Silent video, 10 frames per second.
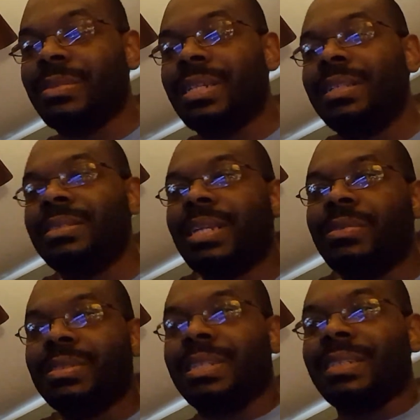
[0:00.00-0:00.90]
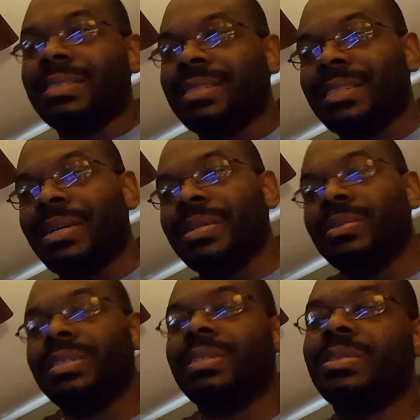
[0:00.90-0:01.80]
But that, that was nice. I
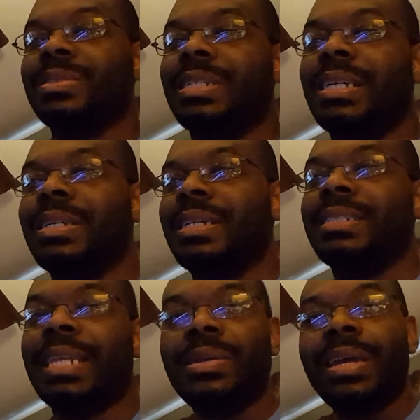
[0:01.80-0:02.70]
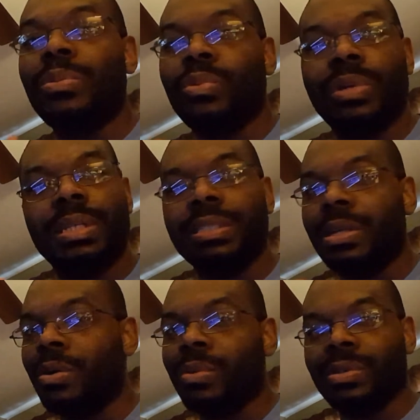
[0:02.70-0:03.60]
mean, it was a little. They they
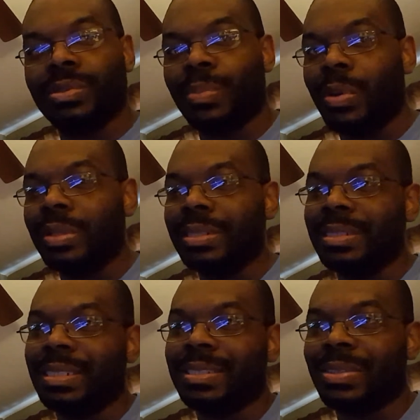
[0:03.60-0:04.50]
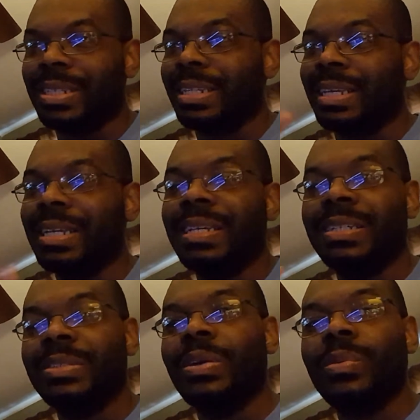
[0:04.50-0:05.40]
really don't want to spoil anything, so they're like,
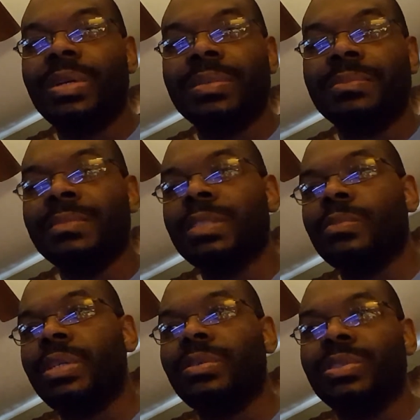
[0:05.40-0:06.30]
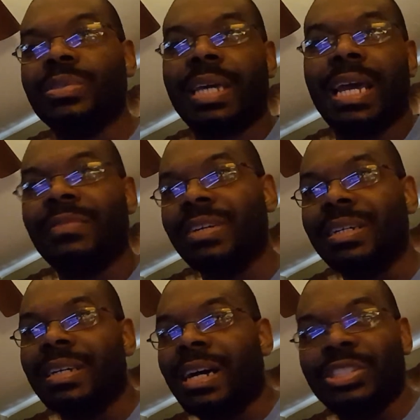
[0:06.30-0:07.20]
you know what? We're gonna do kind of
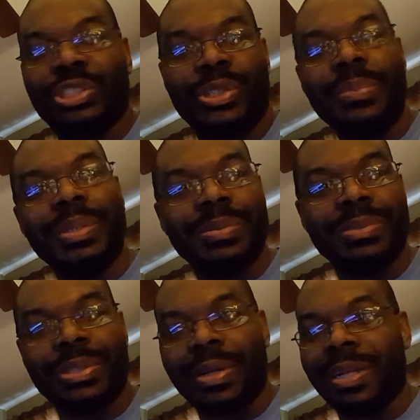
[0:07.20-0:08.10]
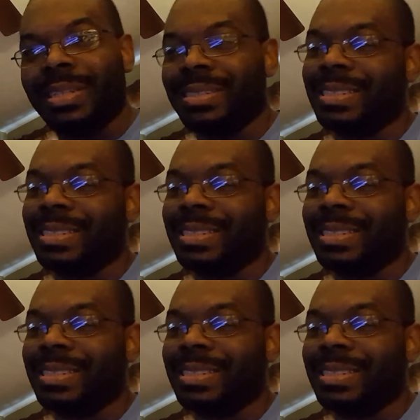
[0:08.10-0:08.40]
a, a tribute trailer.